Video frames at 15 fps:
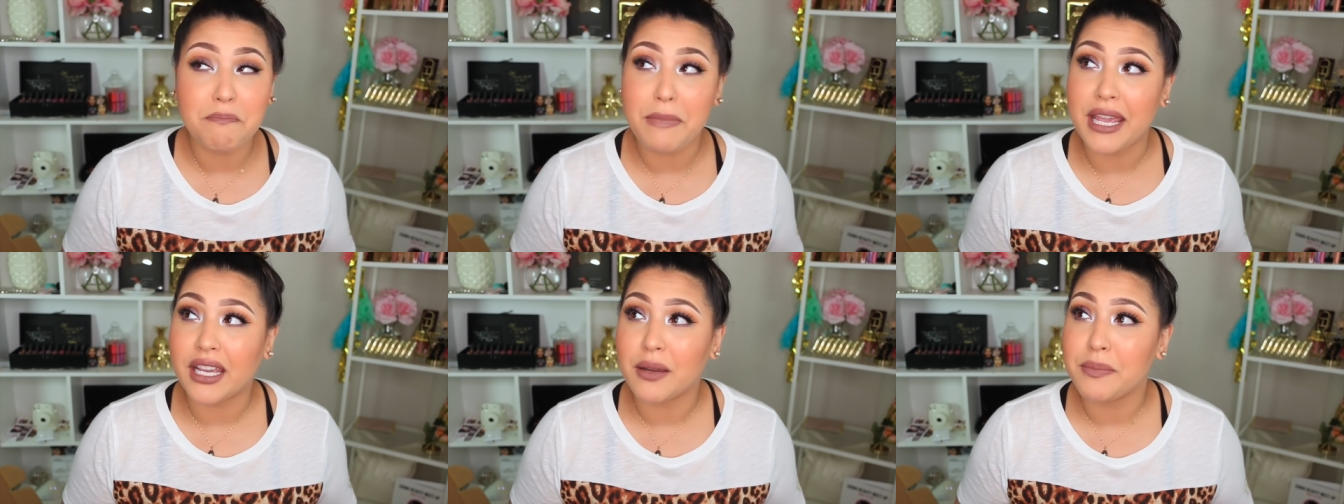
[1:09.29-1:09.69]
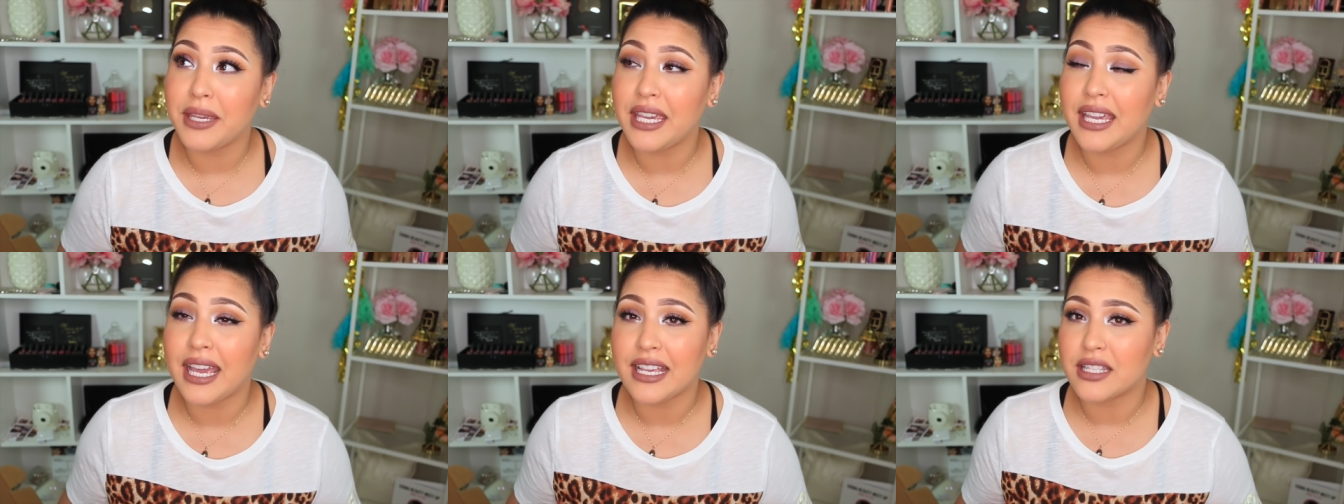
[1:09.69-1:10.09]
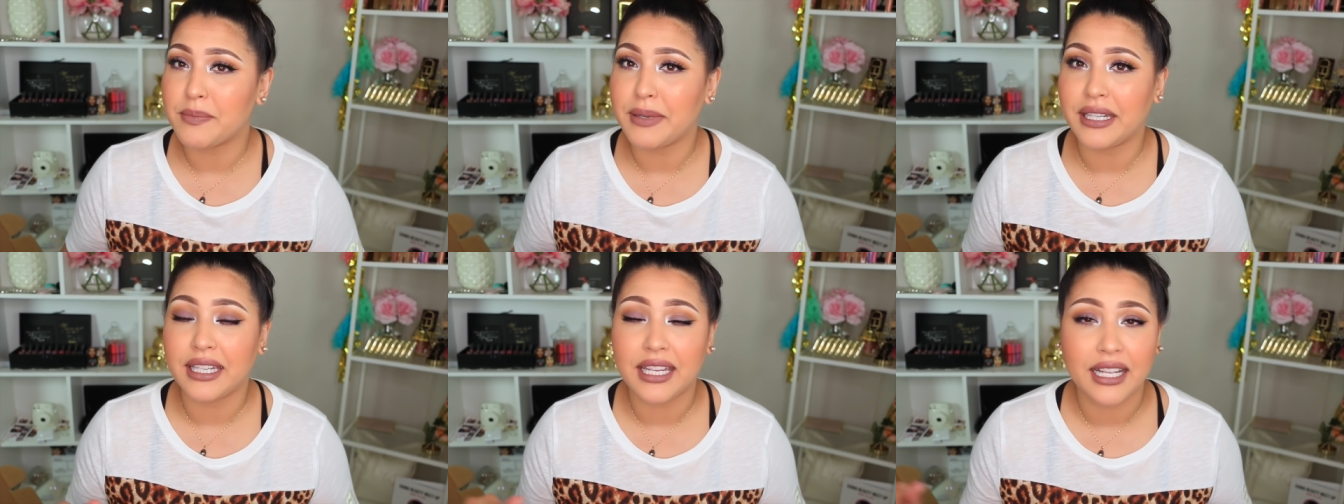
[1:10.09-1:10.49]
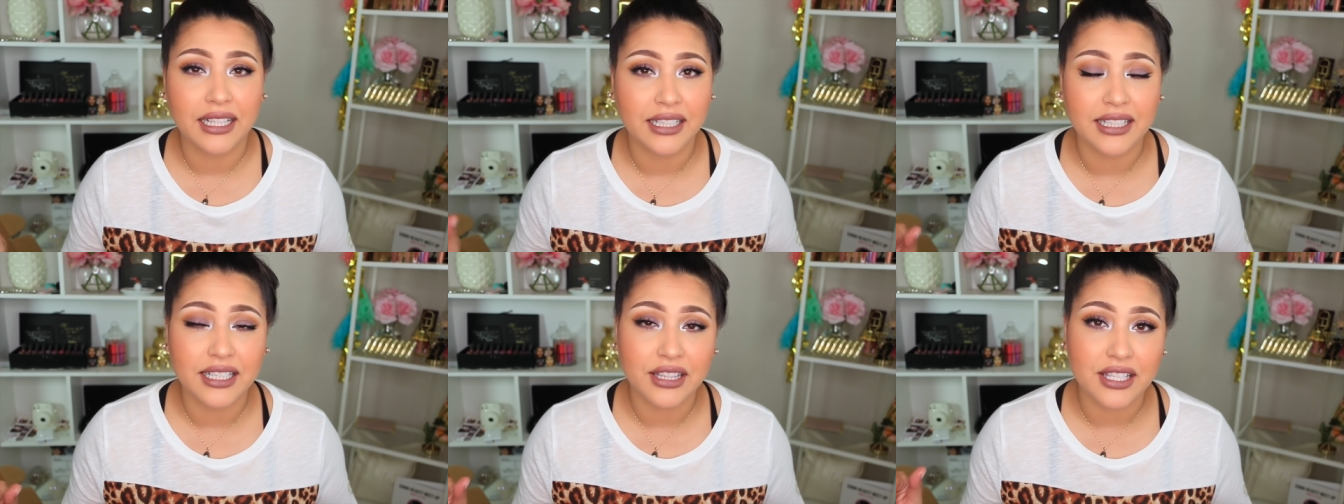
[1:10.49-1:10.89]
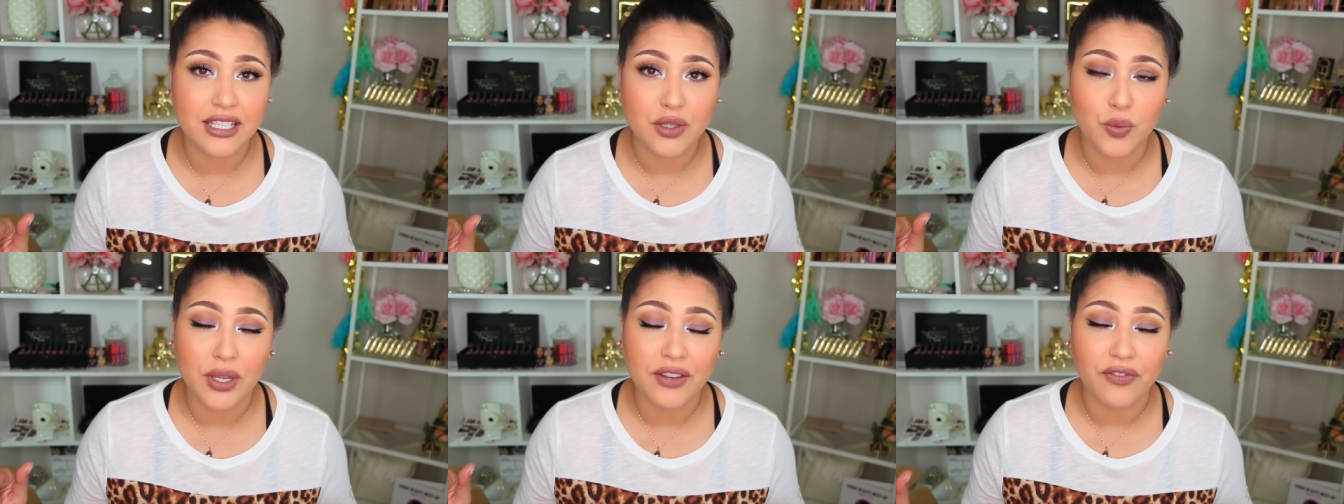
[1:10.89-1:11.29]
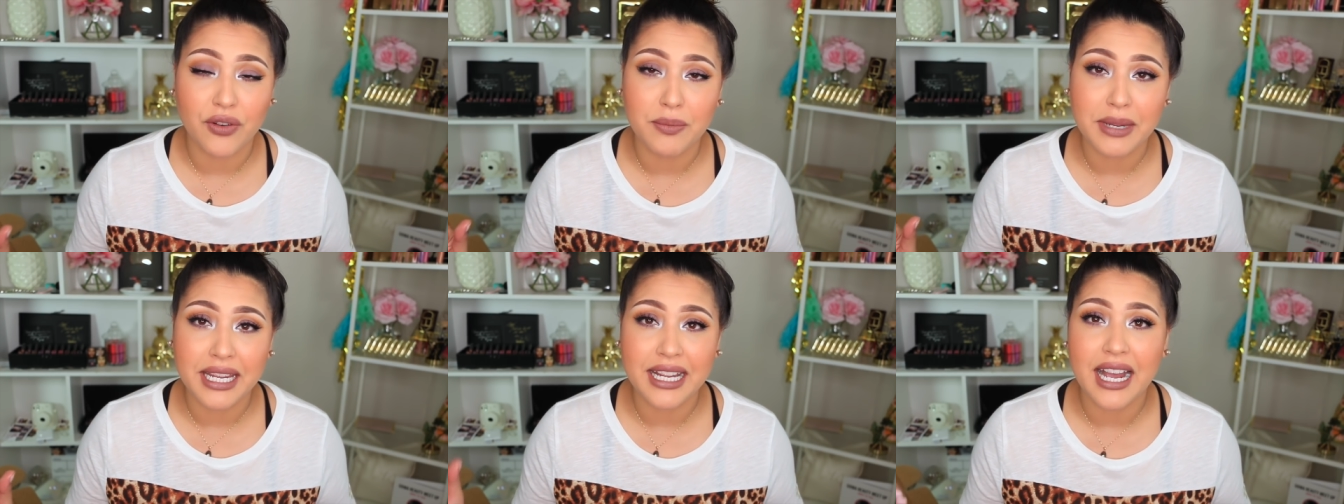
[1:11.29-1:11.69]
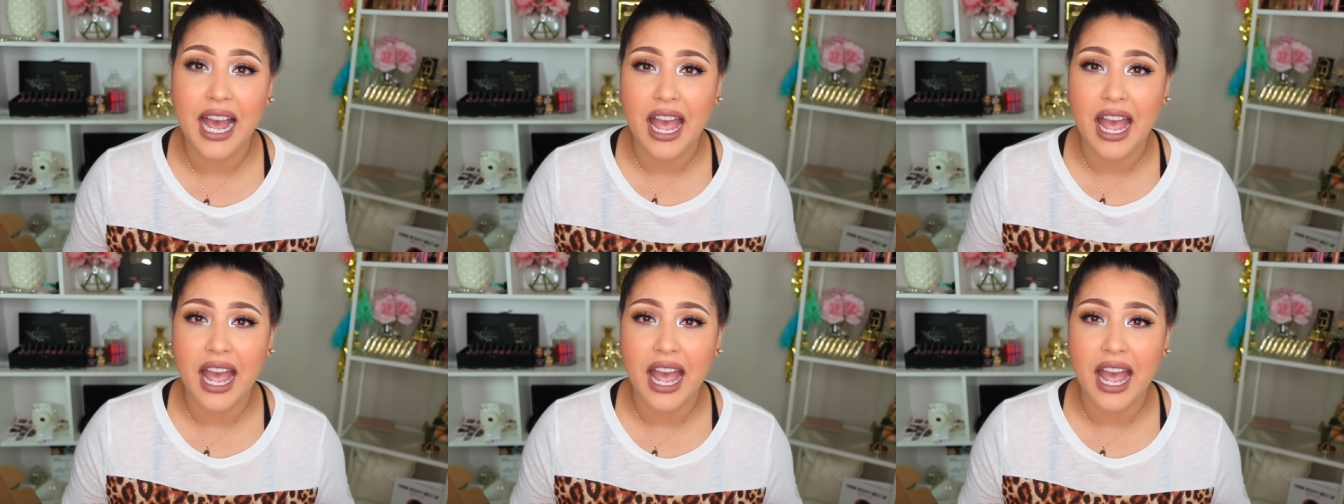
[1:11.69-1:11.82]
Makeup Geek has been killing it this week for me.